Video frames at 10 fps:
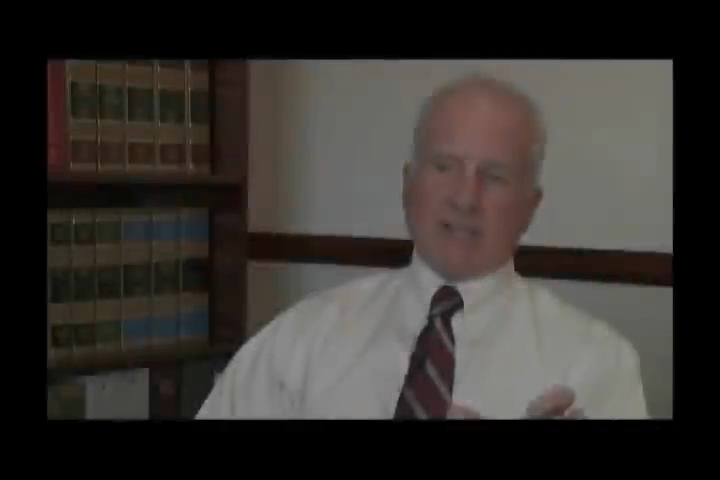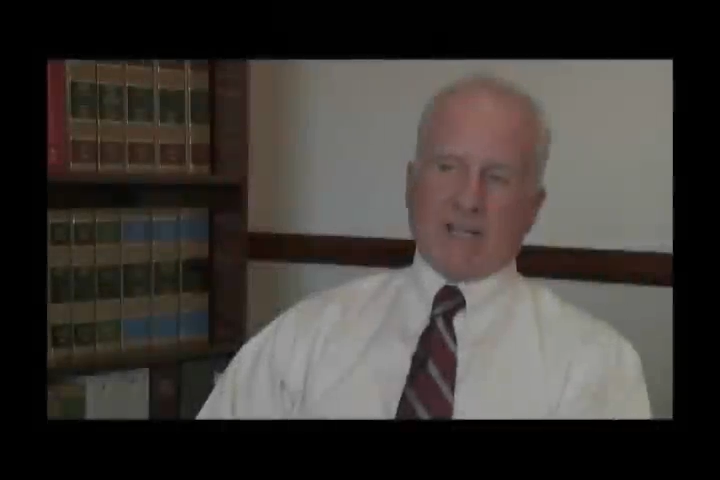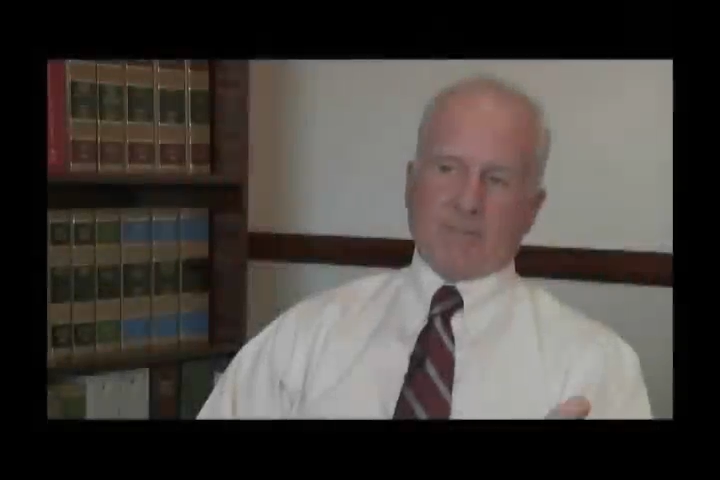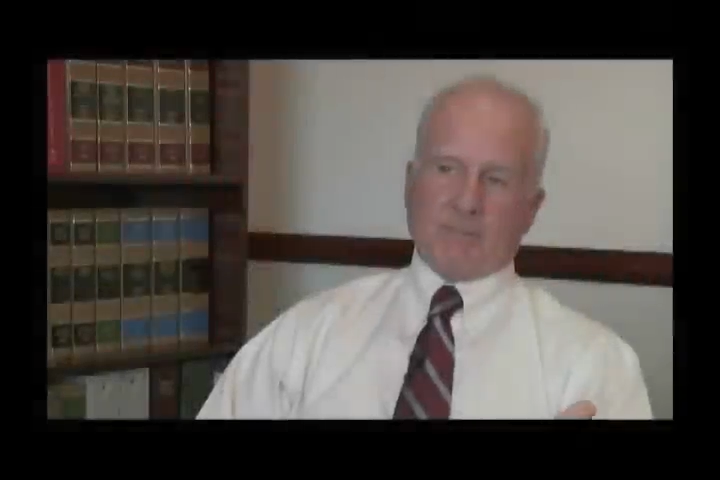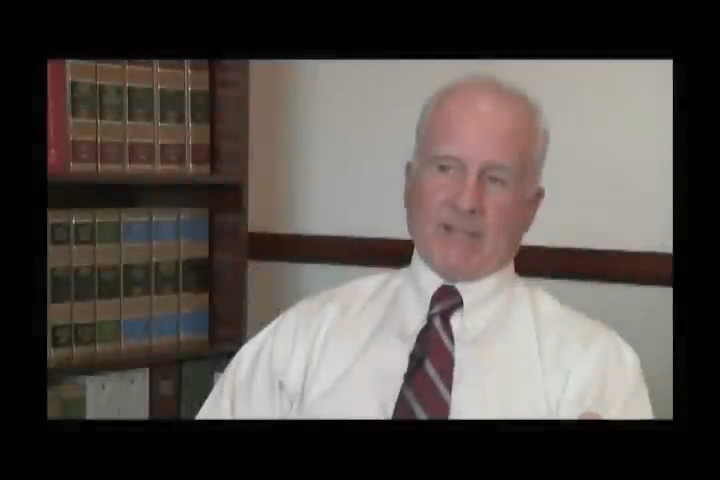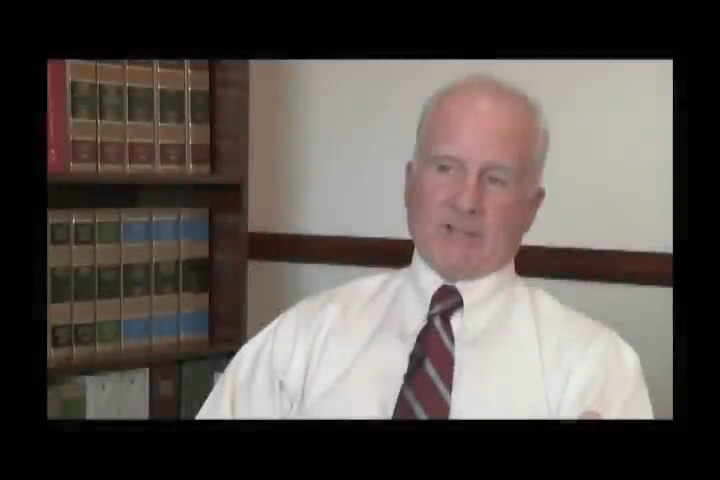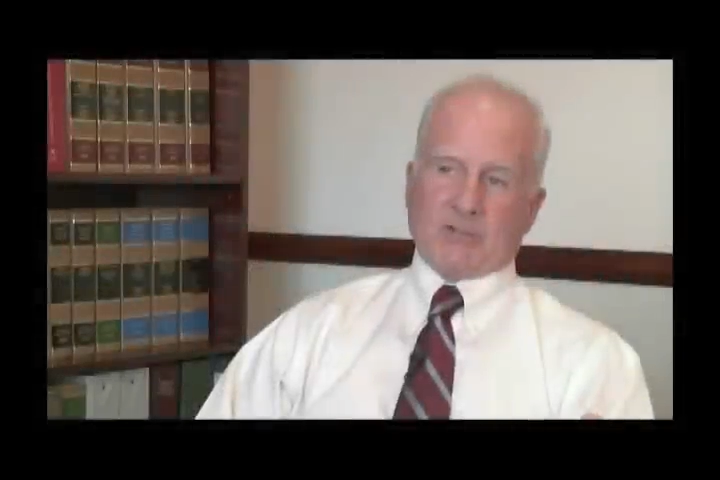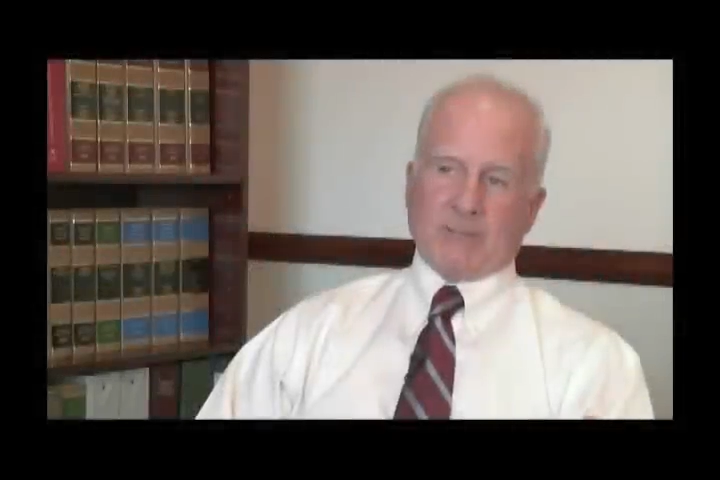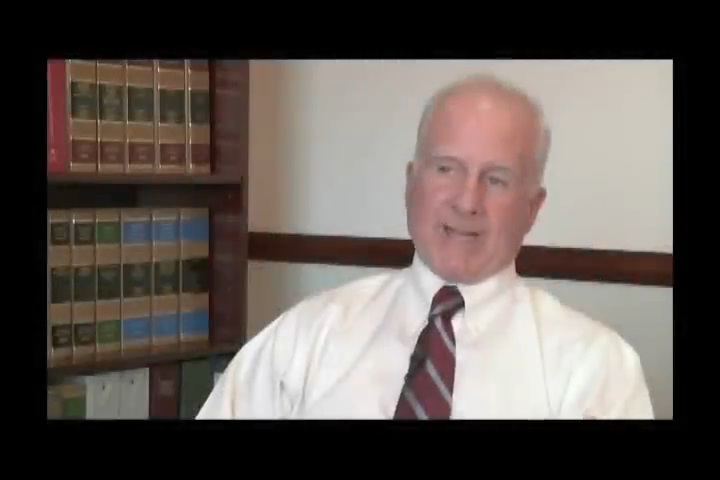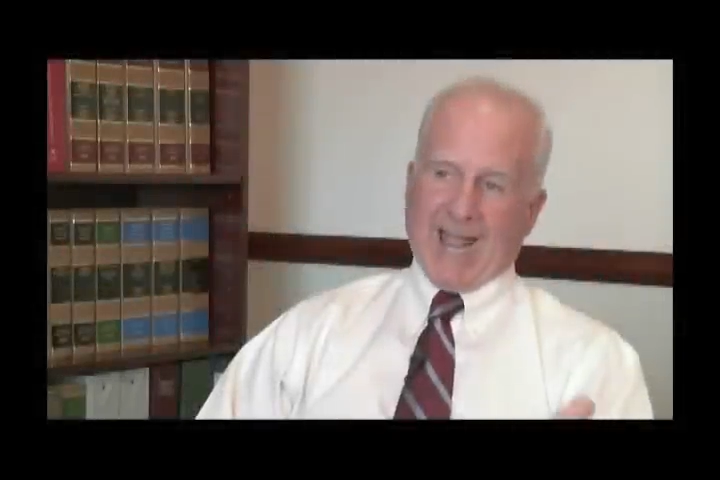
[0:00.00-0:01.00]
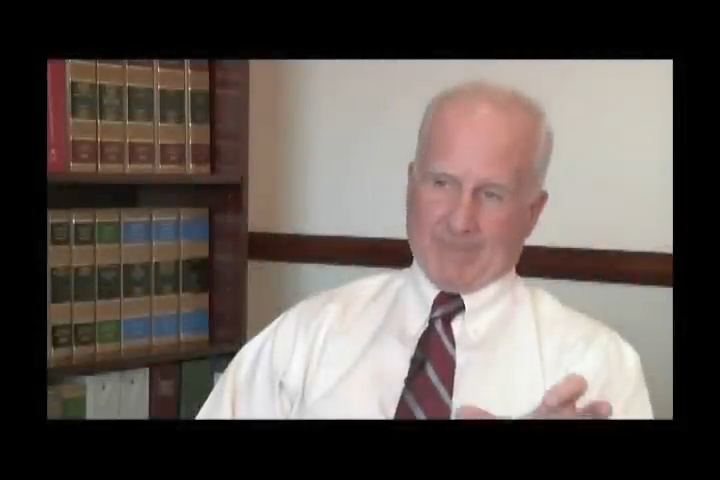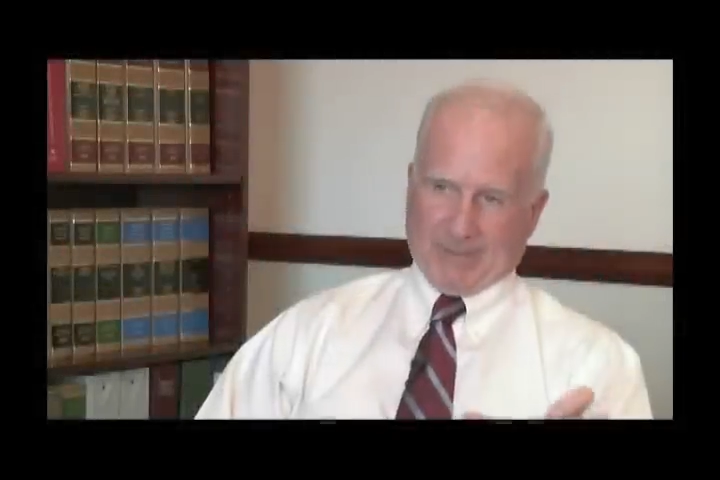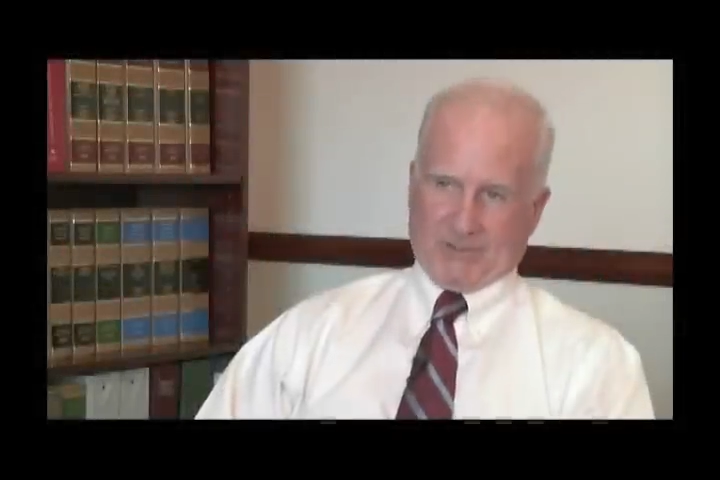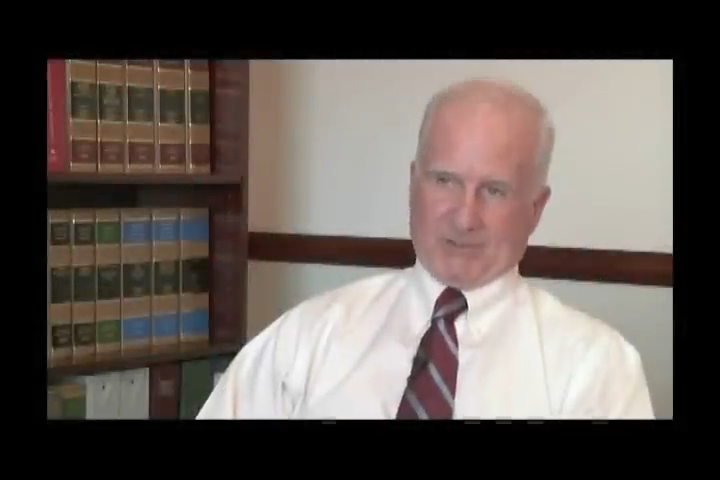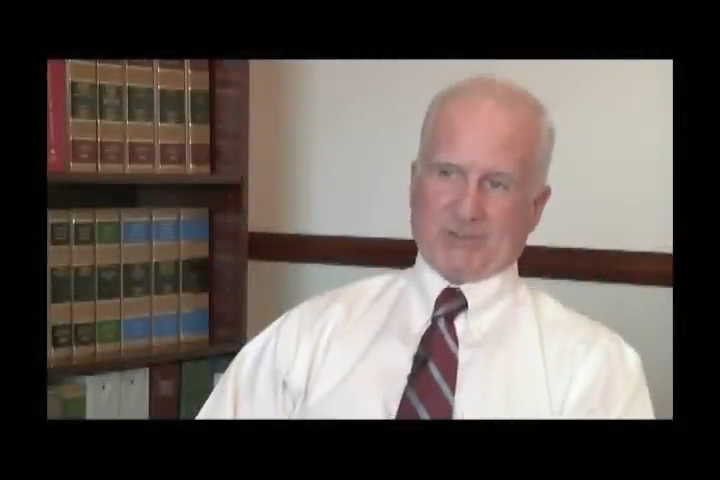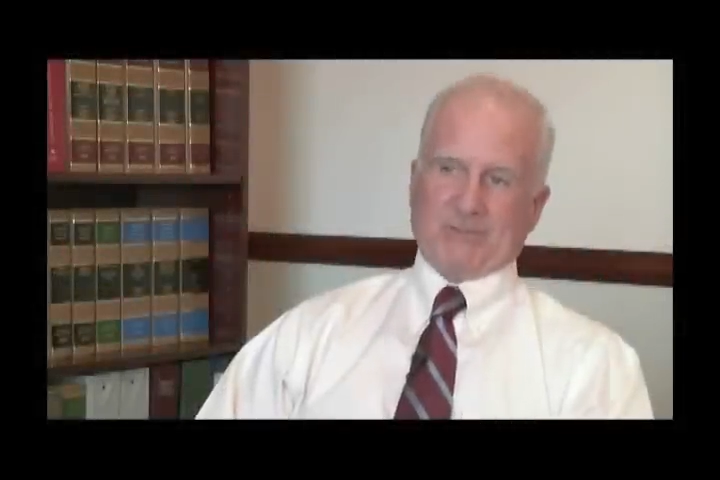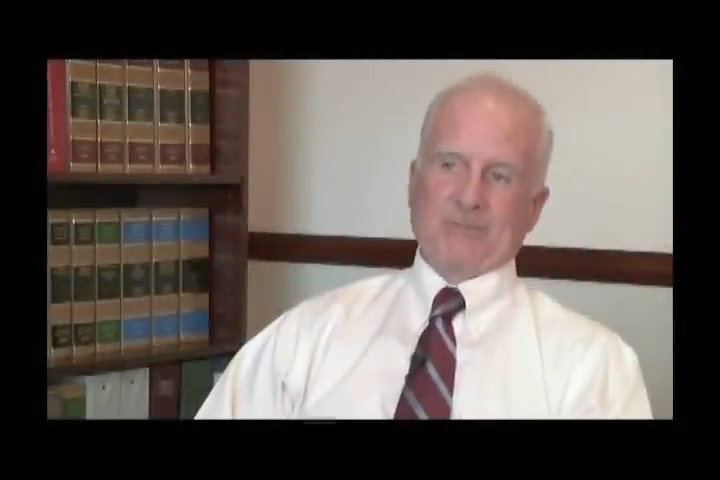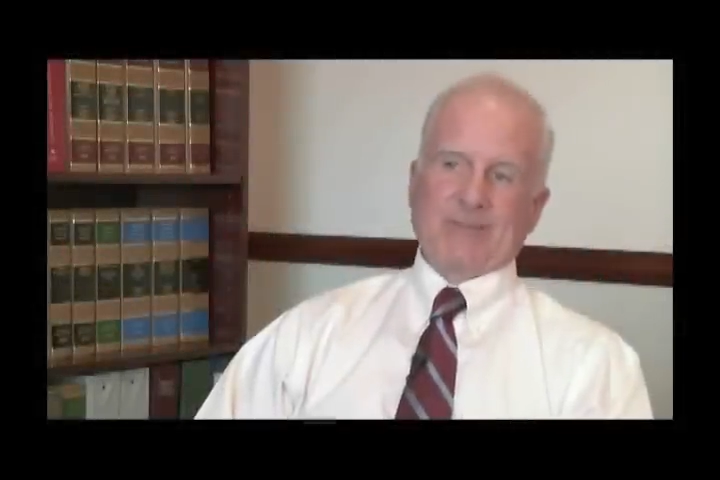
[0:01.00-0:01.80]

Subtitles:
that makes me happiest